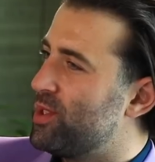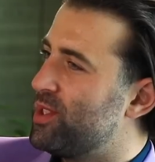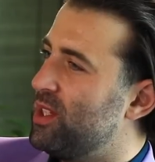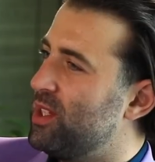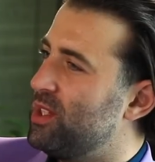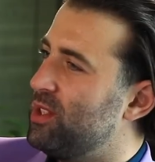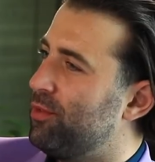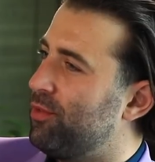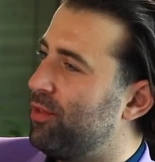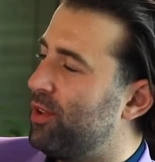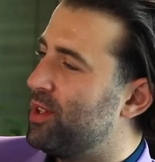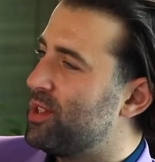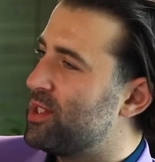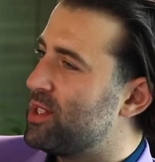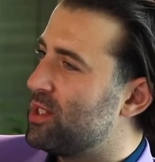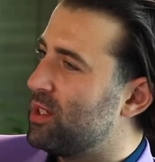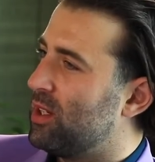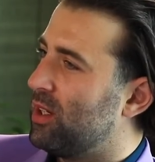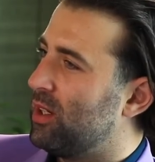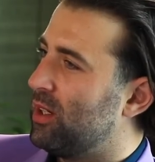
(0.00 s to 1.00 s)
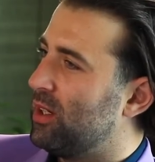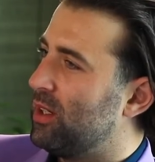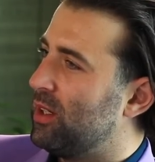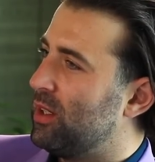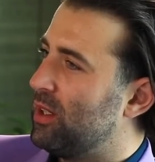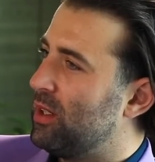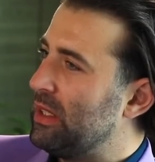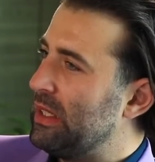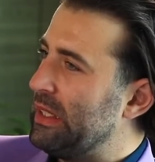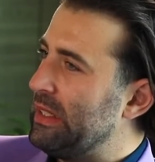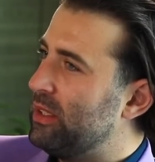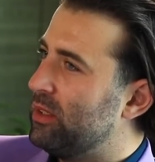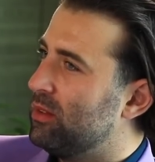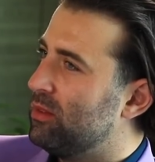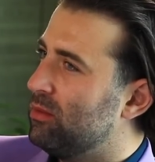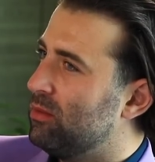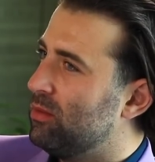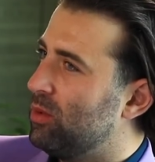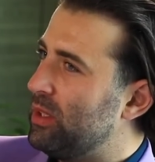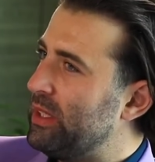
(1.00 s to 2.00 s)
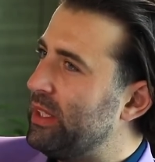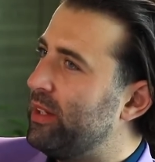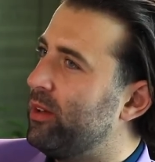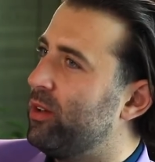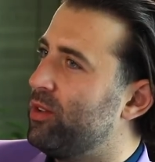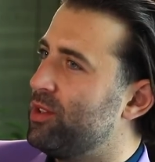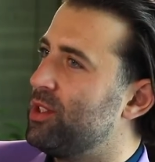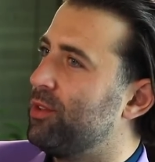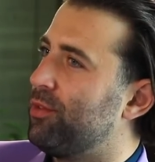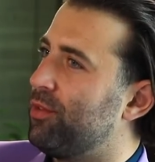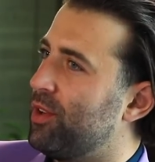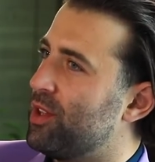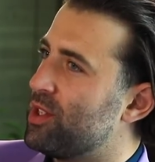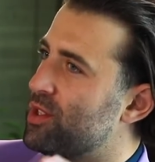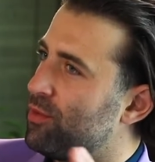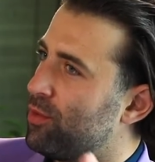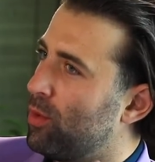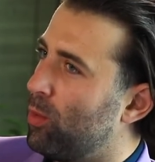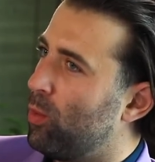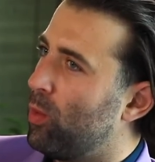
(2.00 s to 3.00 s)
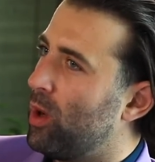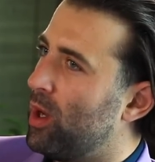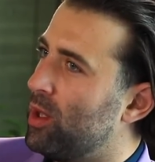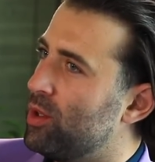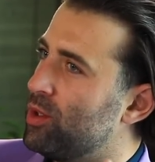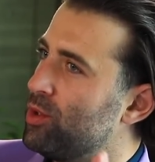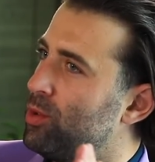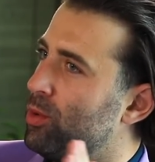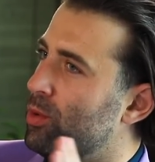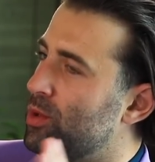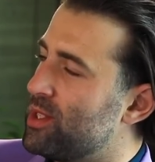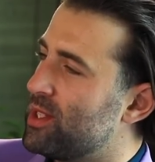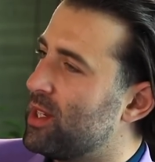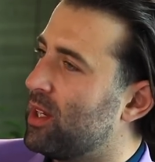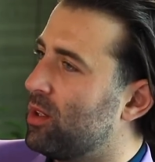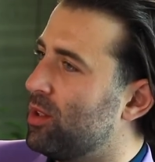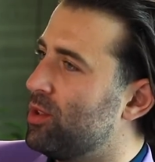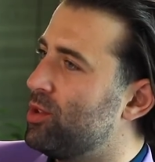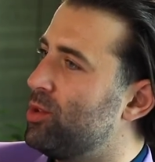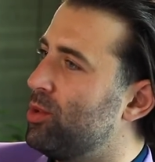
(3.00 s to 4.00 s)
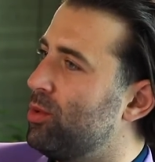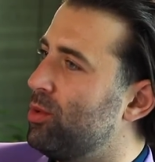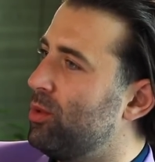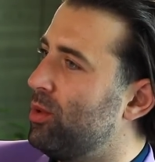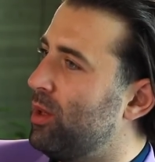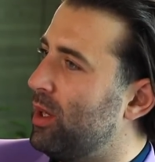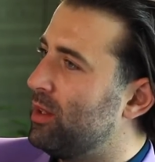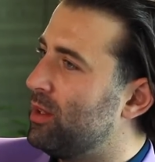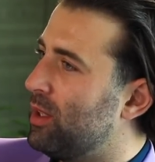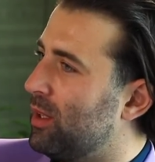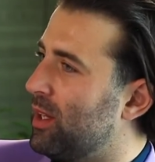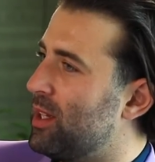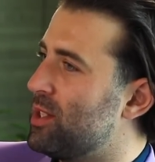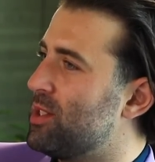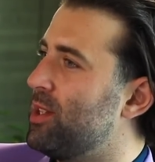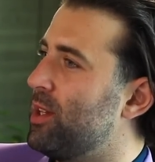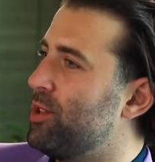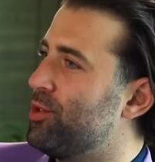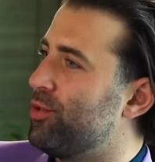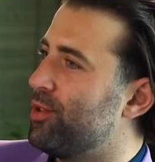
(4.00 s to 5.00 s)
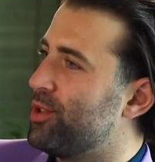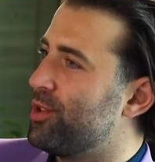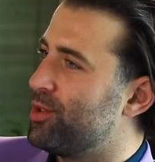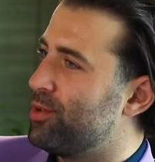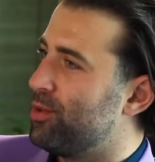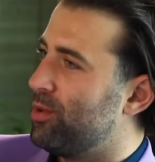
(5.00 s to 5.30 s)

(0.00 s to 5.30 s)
was the difference, uh, year difference from one tour, second tour, and the less dangerous